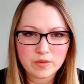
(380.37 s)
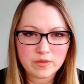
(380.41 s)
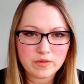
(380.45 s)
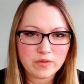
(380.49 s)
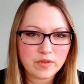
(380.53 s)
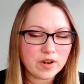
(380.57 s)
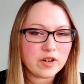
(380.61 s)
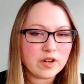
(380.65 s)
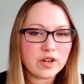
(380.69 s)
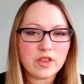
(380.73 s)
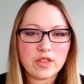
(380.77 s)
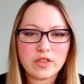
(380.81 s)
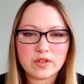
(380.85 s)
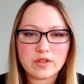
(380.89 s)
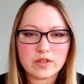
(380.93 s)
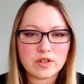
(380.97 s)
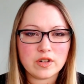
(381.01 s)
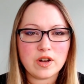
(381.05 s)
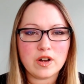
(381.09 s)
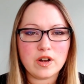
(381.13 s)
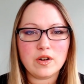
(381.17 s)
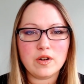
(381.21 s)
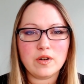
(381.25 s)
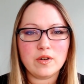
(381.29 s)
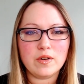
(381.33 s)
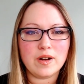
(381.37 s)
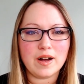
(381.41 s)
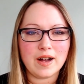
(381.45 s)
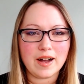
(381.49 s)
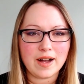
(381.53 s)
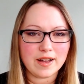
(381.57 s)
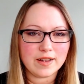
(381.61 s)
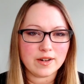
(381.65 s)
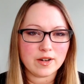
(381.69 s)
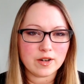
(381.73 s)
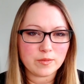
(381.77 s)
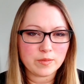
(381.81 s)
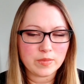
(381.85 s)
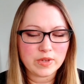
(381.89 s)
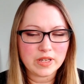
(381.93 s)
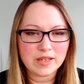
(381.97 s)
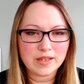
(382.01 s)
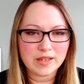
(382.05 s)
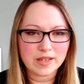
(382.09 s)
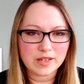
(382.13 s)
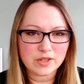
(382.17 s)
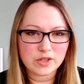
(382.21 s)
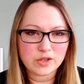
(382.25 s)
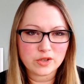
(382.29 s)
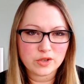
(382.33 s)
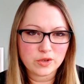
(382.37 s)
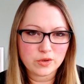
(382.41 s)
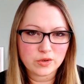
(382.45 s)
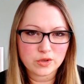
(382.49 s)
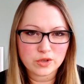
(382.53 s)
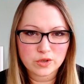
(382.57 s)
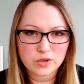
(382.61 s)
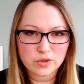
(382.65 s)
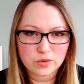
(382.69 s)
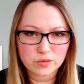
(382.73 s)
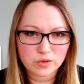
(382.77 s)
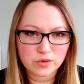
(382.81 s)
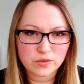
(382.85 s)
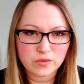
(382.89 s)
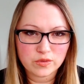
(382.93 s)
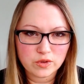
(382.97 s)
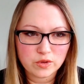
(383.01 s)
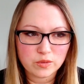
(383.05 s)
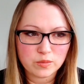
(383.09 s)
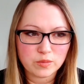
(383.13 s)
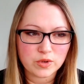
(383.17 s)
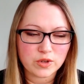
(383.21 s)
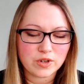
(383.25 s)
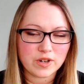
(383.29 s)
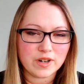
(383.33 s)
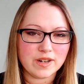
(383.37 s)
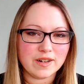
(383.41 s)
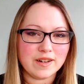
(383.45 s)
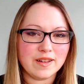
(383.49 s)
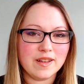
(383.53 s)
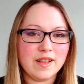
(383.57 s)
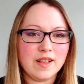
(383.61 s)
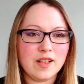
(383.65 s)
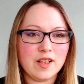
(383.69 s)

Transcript: very thorough IRB, Institutional Review Board,